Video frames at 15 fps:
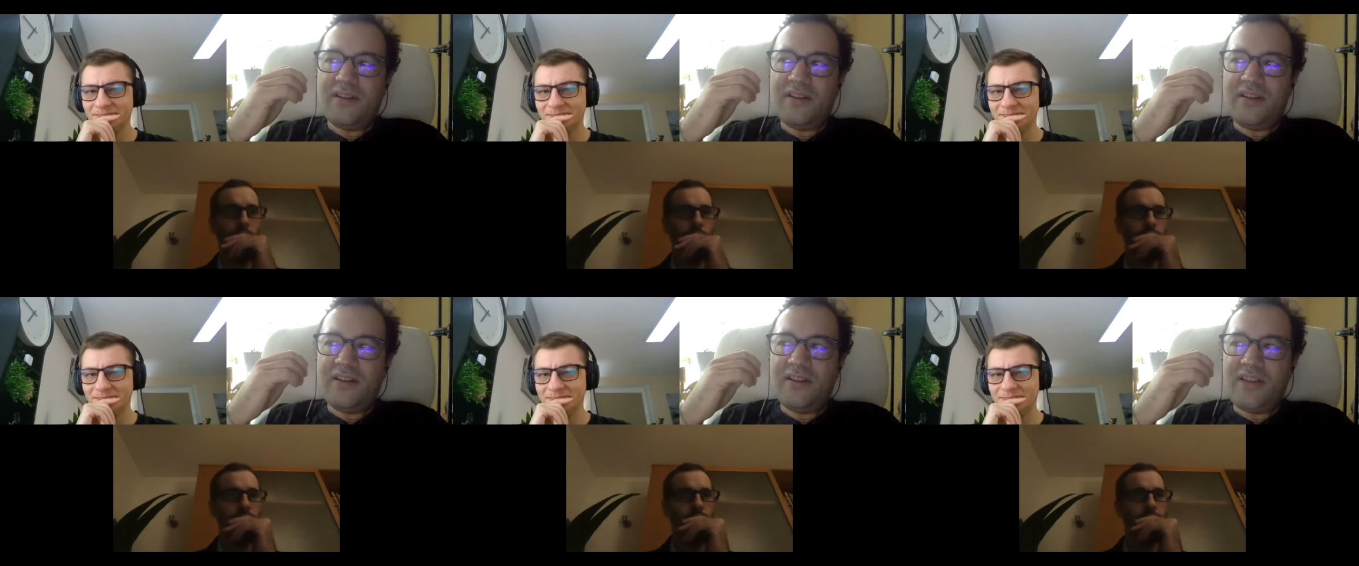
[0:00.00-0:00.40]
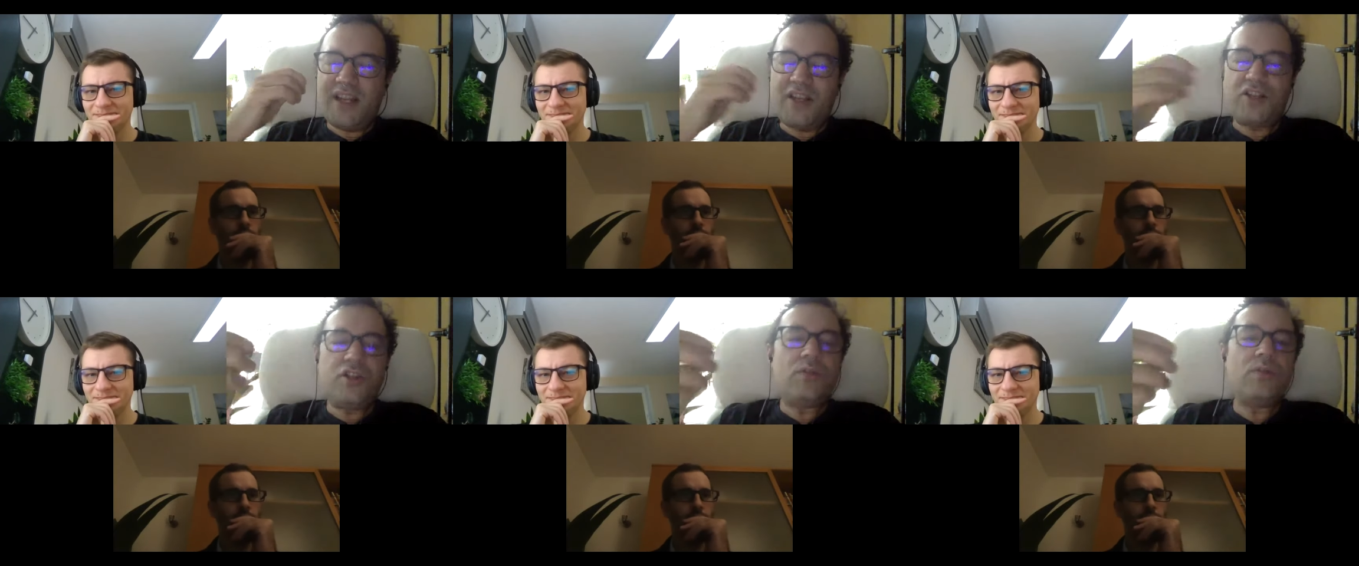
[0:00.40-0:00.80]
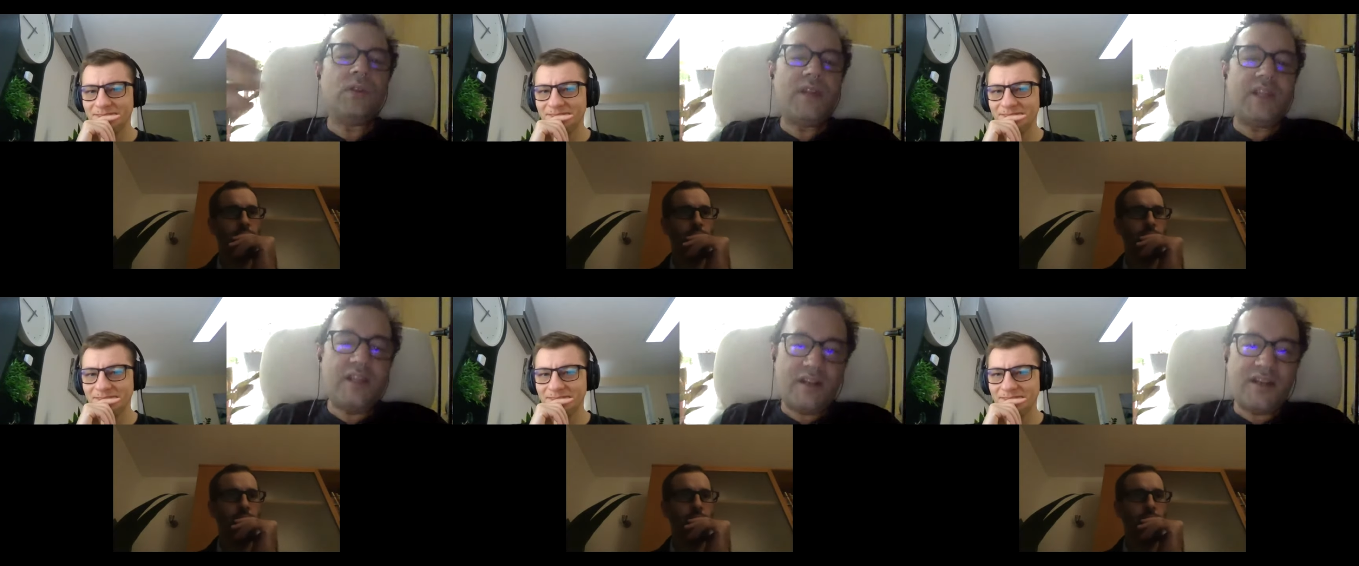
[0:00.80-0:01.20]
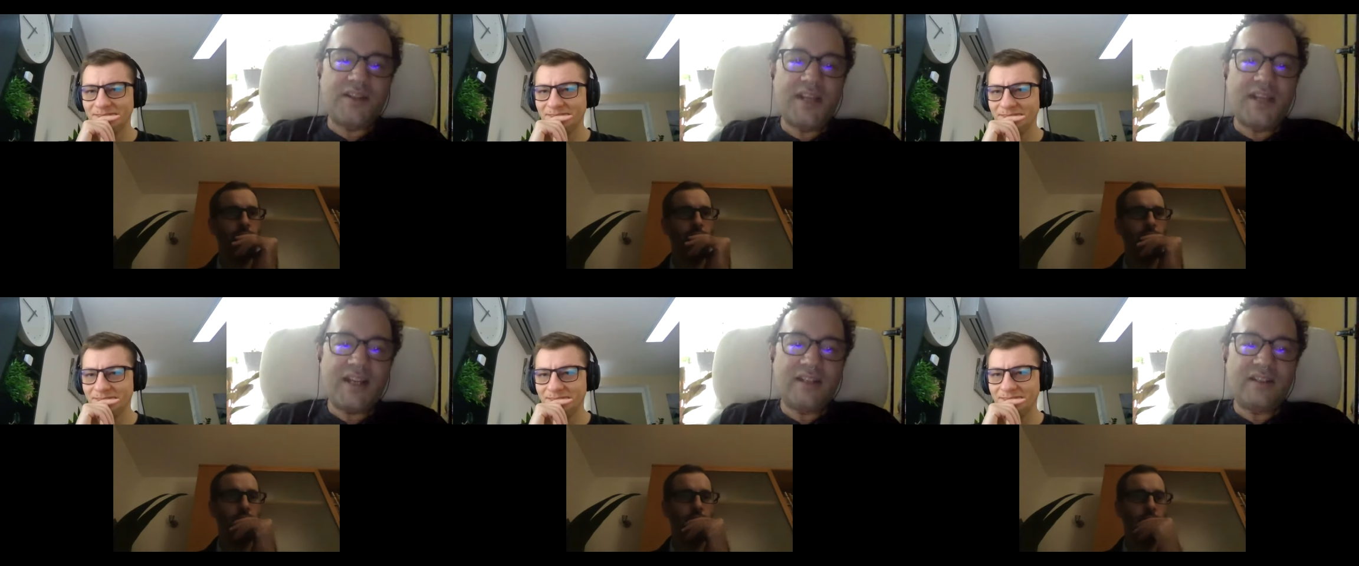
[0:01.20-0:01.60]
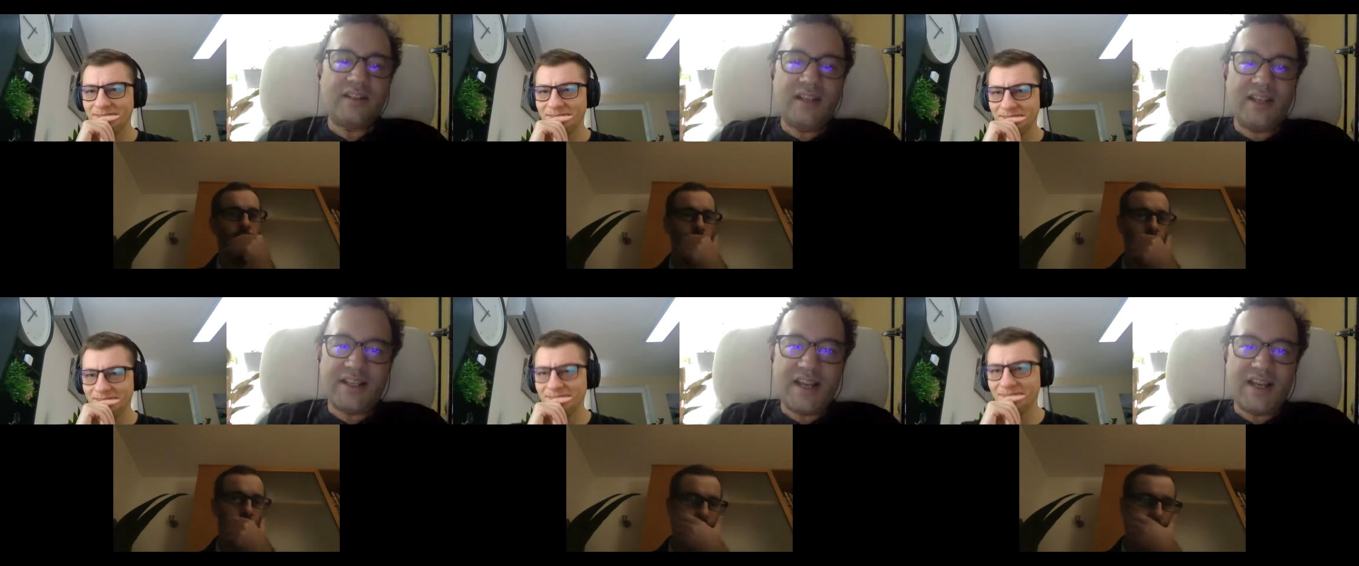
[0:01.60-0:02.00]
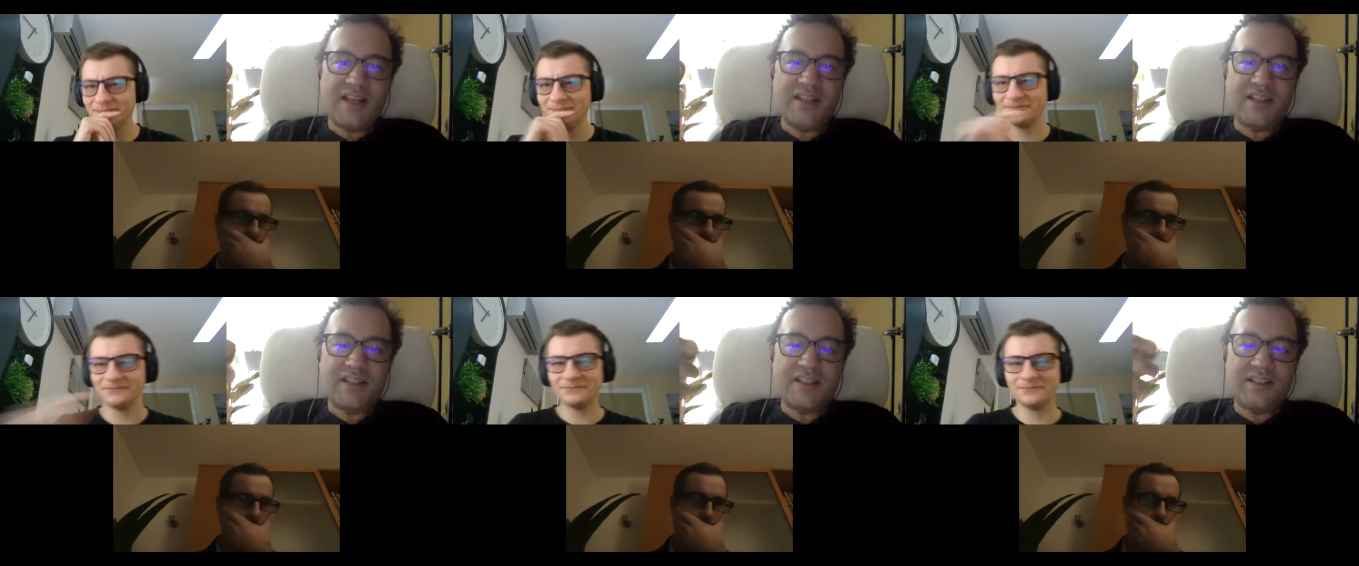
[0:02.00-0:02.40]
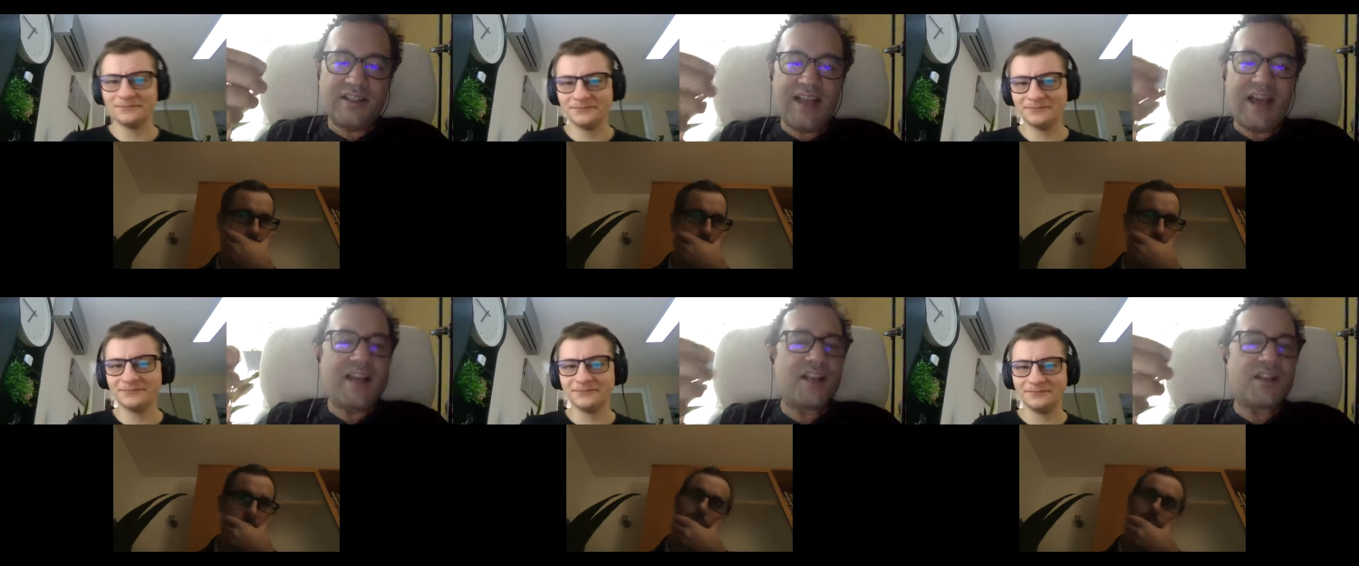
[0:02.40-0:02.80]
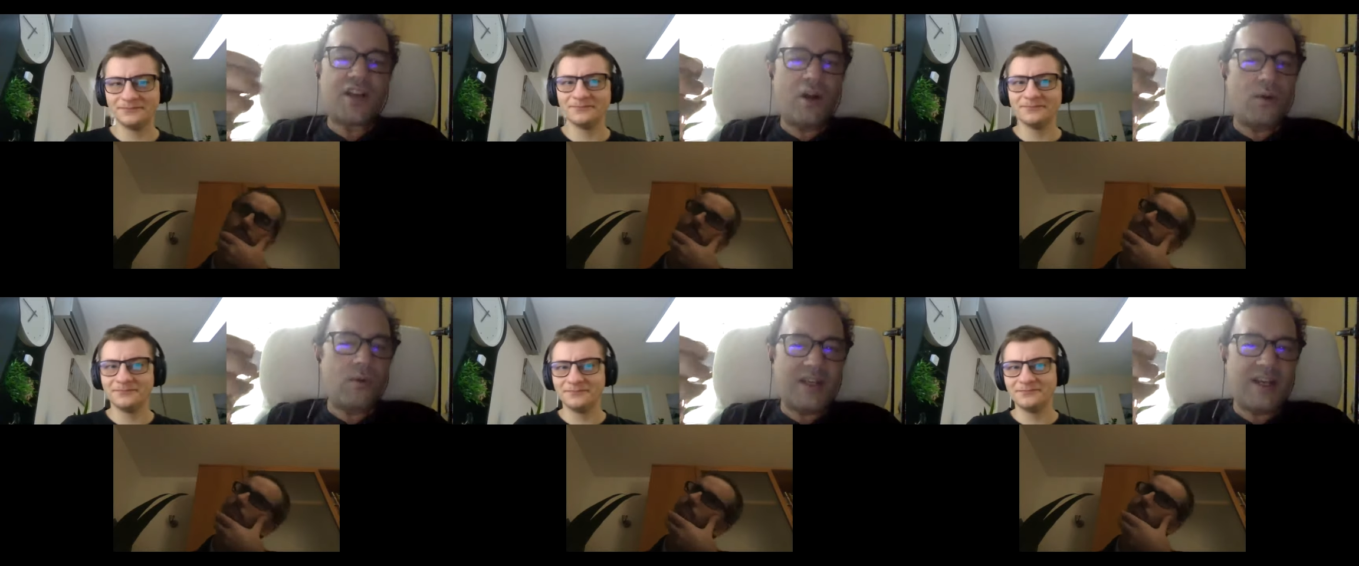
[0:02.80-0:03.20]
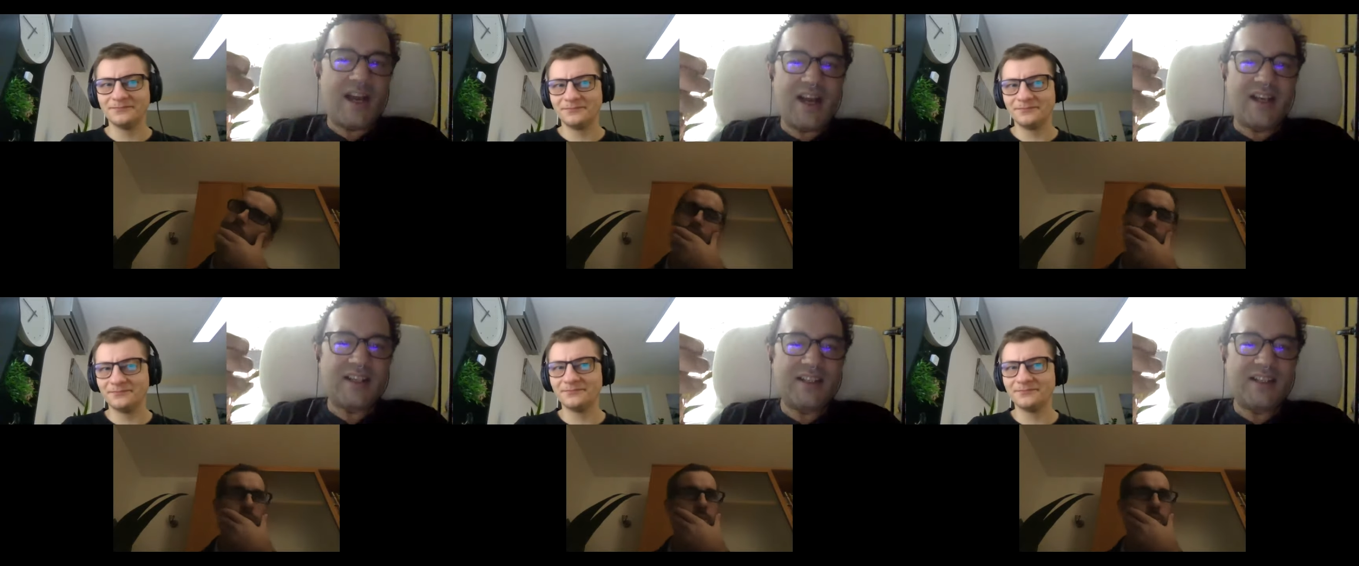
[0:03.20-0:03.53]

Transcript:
Speaker 1: they do lean on that like that is that is all we got